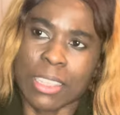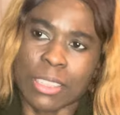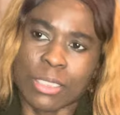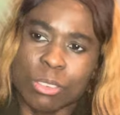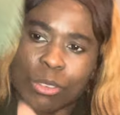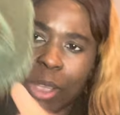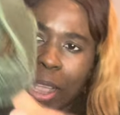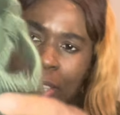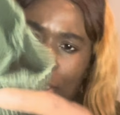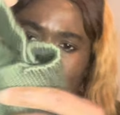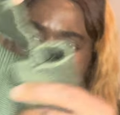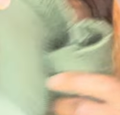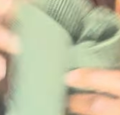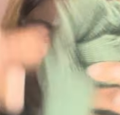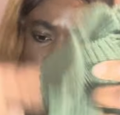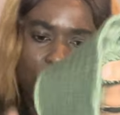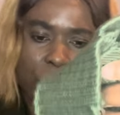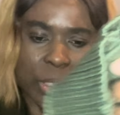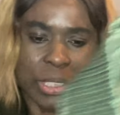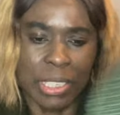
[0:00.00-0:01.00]
so I
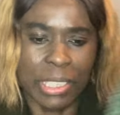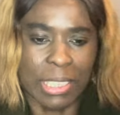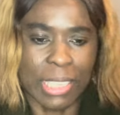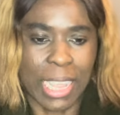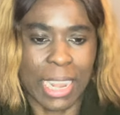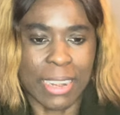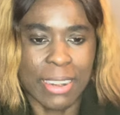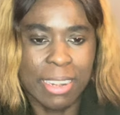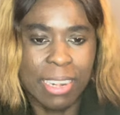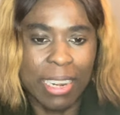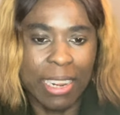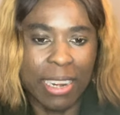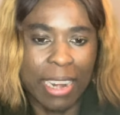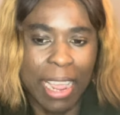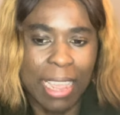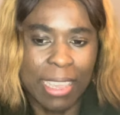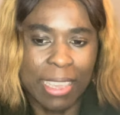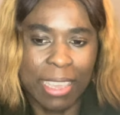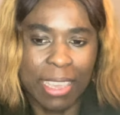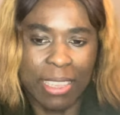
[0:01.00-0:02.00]
just bought it. I really
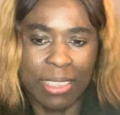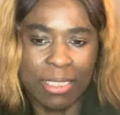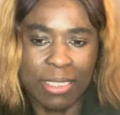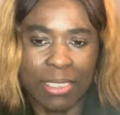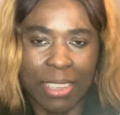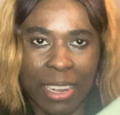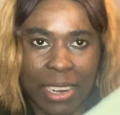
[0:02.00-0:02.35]
like it. I